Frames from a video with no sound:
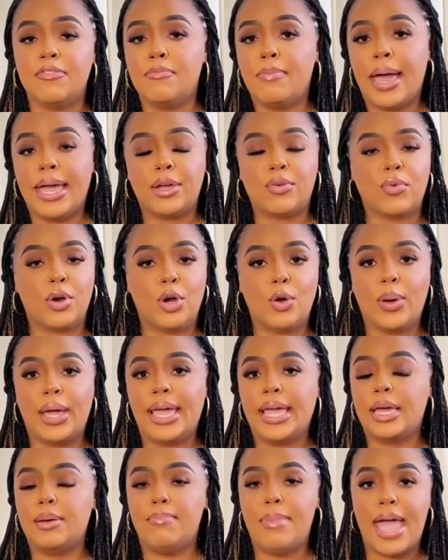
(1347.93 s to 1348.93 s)
In
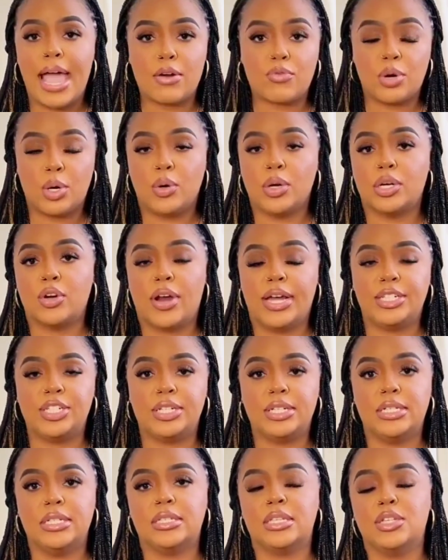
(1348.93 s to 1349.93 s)
fact, he supported
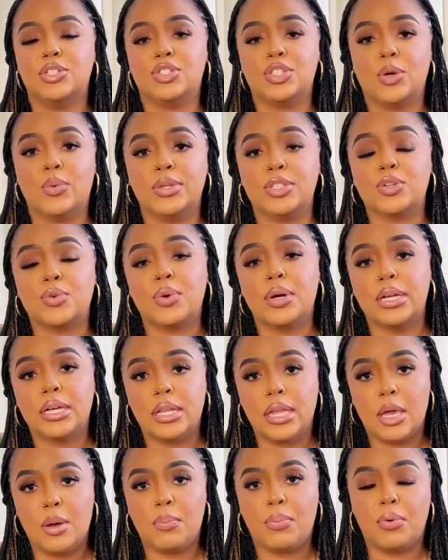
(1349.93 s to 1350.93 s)
her dream of
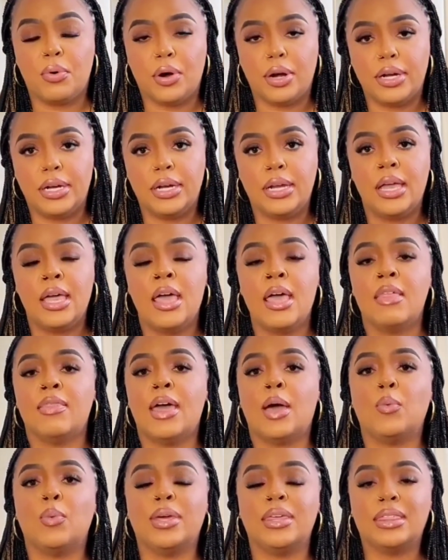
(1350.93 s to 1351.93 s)
building a business in
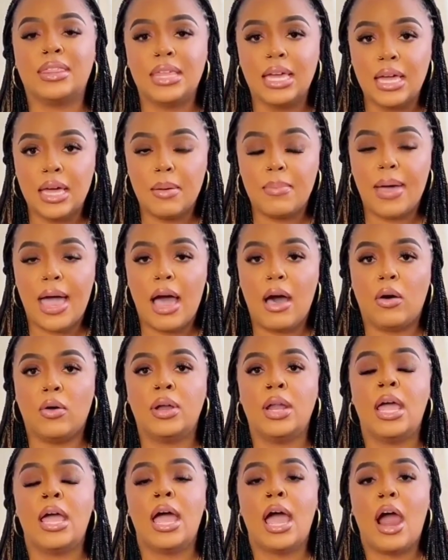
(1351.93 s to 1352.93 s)
Africa even when
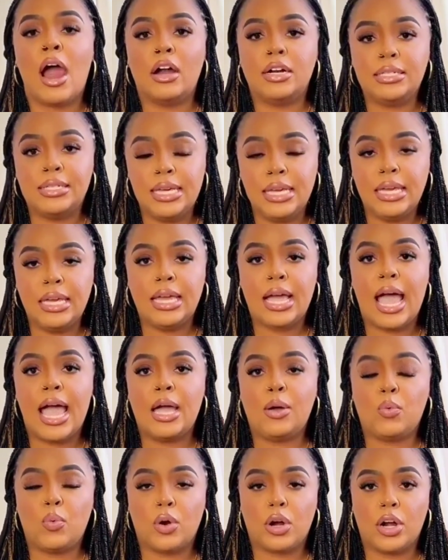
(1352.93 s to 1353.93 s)
others in their family
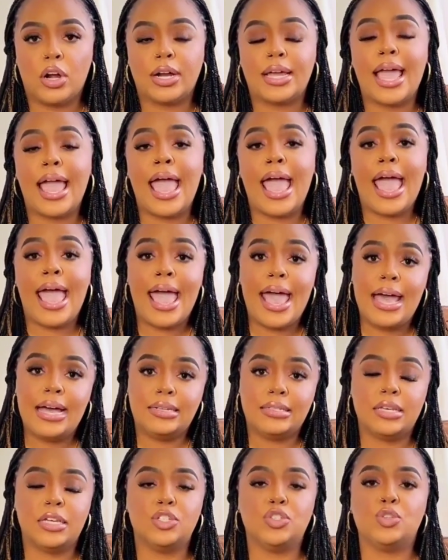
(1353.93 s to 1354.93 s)
worried about her
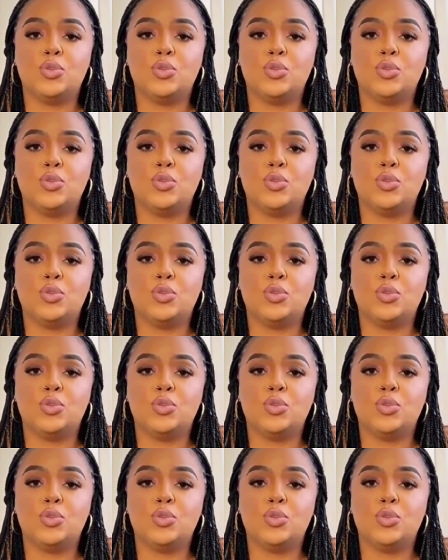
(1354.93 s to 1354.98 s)
safety.